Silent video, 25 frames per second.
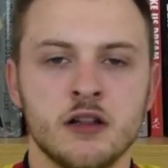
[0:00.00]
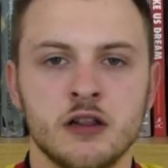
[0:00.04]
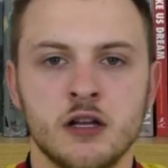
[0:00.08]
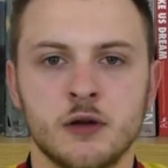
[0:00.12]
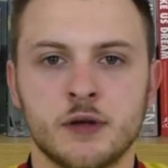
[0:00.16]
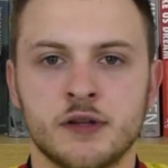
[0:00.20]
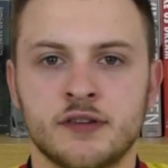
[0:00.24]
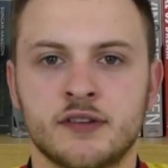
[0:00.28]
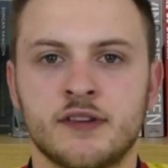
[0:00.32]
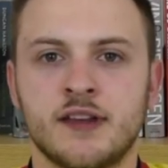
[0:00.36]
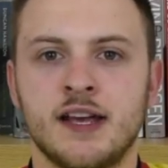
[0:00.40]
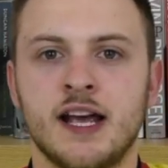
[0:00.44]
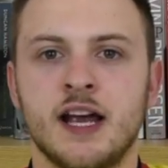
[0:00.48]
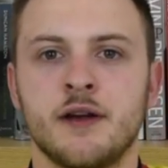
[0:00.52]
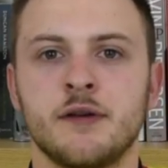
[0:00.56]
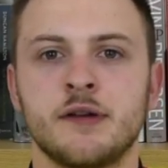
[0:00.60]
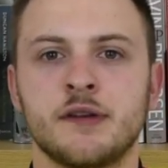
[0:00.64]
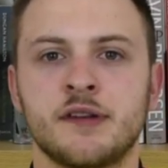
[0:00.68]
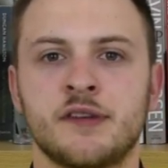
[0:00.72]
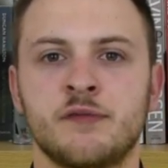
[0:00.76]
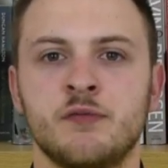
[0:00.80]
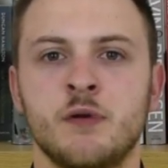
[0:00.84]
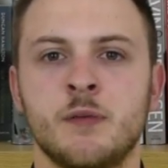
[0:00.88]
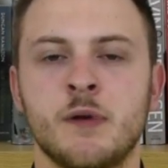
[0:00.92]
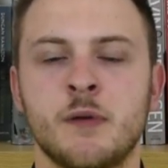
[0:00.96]
Loris
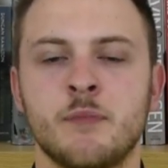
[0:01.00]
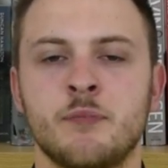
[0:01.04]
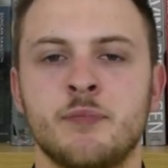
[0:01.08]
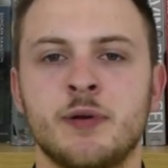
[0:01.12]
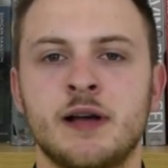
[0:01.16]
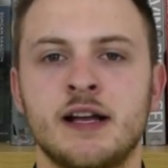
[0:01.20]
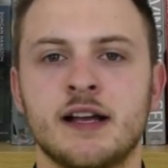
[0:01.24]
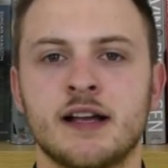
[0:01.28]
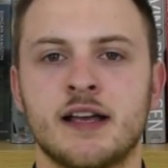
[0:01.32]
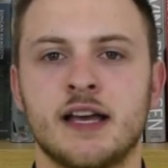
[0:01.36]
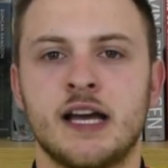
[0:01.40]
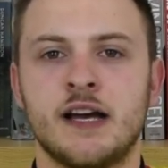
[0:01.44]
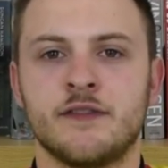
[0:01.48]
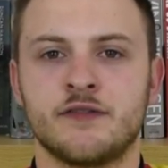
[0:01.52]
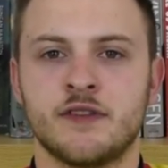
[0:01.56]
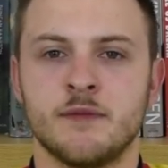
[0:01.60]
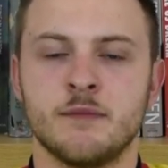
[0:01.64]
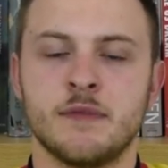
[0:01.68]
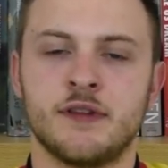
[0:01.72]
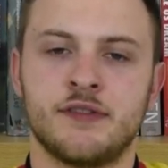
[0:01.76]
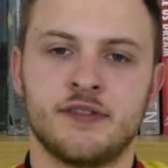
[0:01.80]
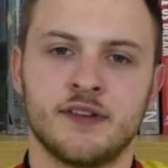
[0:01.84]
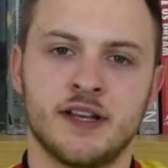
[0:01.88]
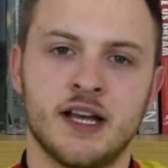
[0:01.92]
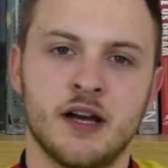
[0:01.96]
Karius will be back after
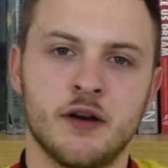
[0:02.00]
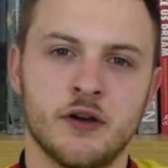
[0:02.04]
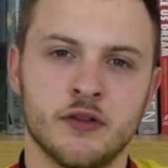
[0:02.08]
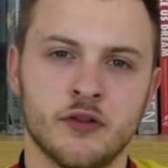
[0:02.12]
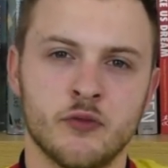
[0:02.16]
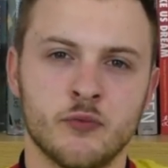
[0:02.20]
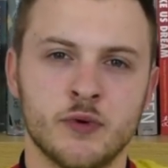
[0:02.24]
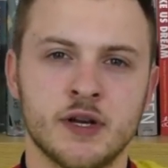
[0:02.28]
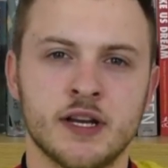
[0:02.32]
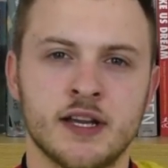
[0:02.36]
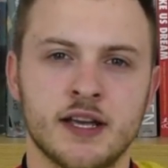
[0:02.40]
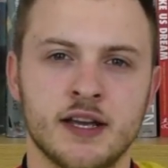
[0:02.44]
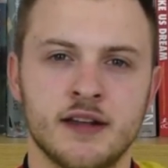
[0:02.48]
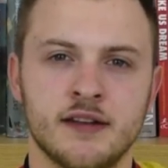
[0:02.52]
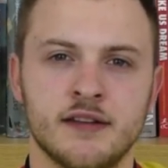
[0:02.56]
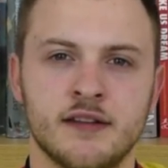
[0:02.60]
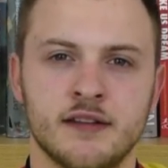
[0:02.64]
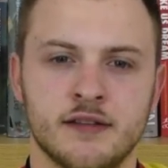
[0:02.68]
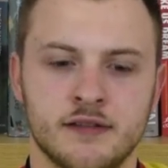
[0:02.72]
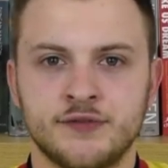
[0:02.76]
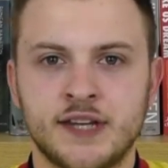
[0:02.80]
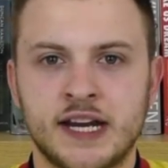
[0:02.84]
missing out on the weekend.